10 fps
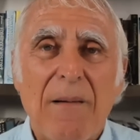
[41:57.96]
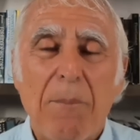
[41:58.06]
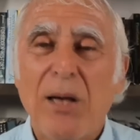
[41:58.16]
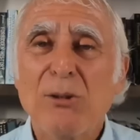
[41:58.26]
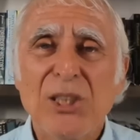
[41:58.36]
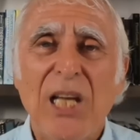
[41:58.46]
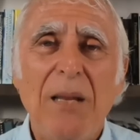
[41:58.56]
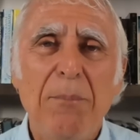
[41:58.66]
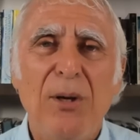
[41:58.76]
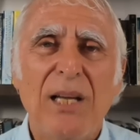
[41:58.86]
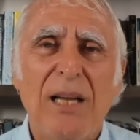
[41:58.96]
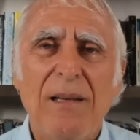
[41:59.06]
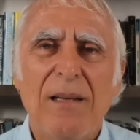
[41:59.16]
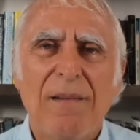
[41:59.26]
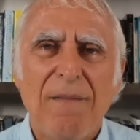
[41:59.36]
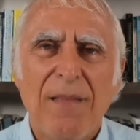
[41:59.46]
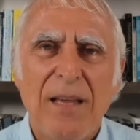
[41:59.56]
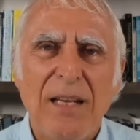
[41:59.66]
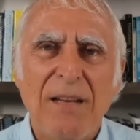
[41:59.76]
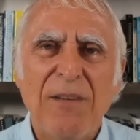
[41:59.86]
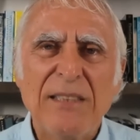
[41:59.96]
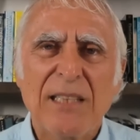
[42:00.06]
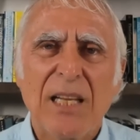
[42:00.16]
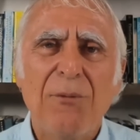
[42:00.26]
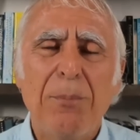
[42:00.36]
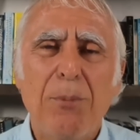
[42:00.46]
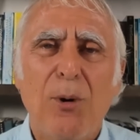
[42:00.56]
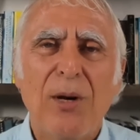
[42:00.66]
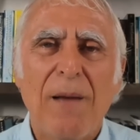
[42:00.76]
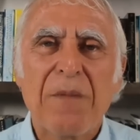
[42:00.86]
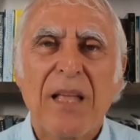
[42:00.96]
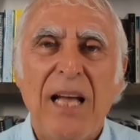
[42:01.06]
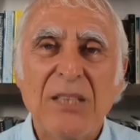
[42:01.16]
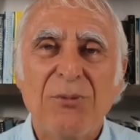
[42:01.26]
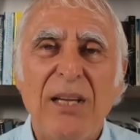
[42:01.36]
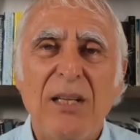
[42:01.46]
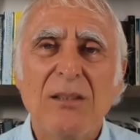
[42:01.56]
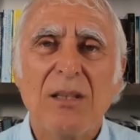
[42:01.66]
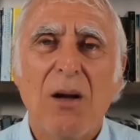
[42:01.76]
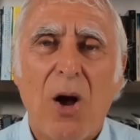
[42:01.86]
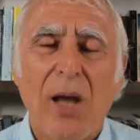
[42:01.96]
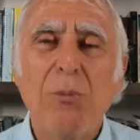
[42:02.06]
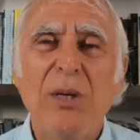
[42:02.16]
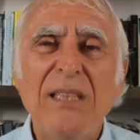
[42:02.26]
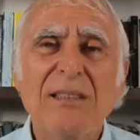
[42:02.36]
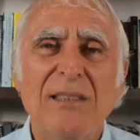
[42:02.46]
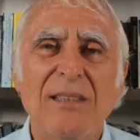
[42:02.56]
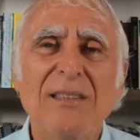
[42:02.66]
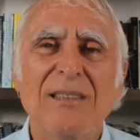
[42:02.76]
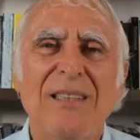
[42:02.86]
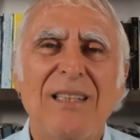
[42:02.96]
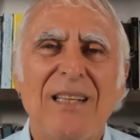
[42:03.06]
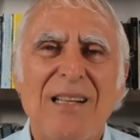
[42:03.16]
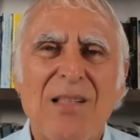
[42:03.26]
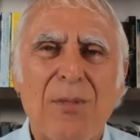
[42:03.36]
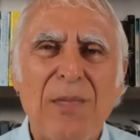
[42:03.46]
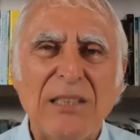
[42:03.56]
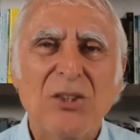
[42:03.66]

Michael Schellenberger, an investigative reporter, has found eyewitnesses that